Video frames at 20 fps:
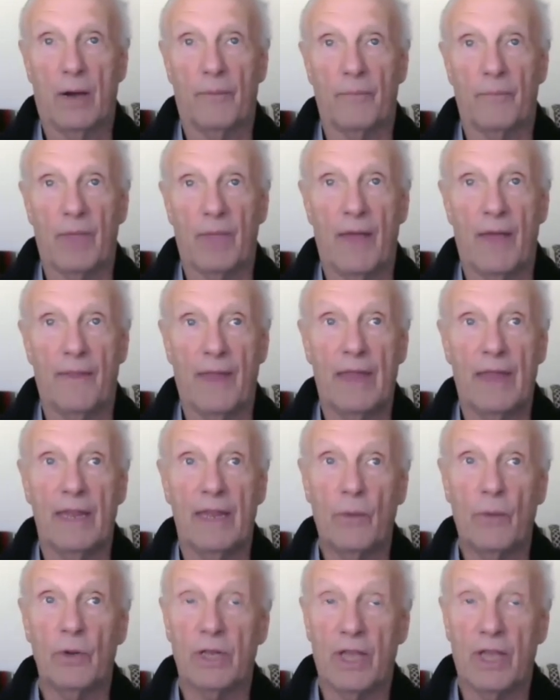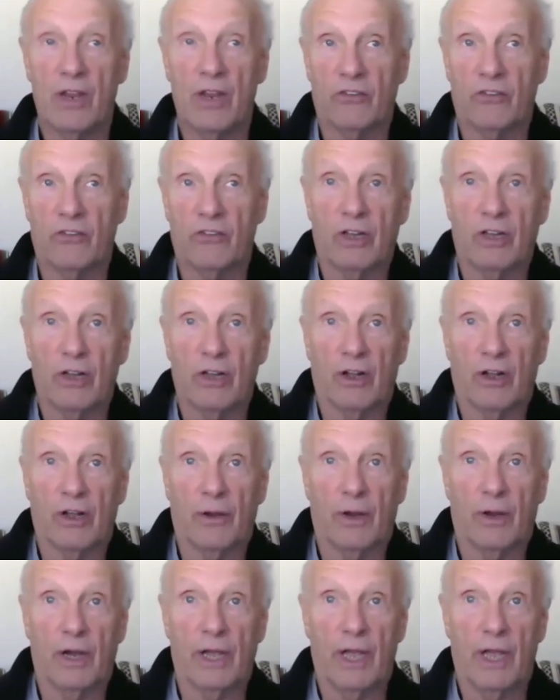And then they would get
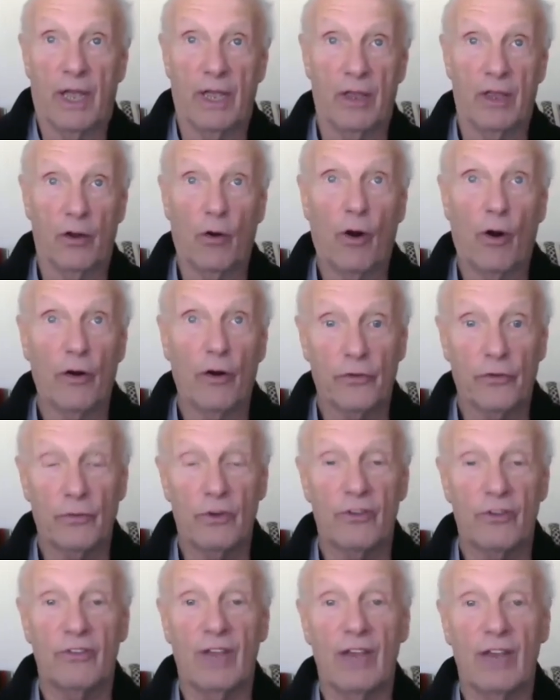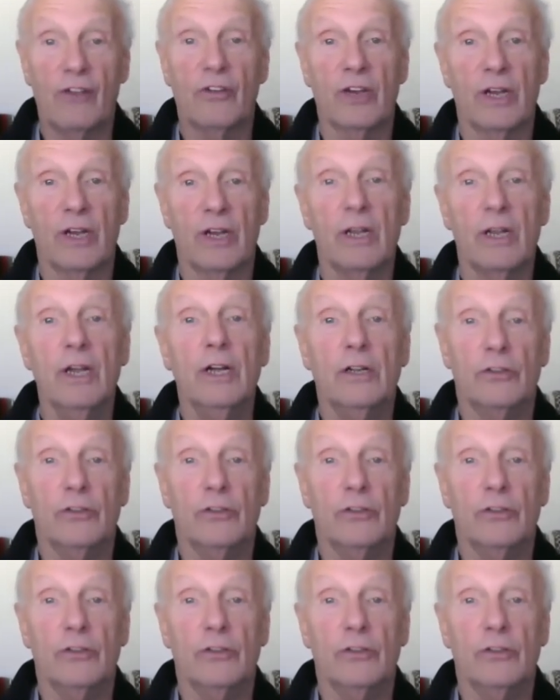an authorization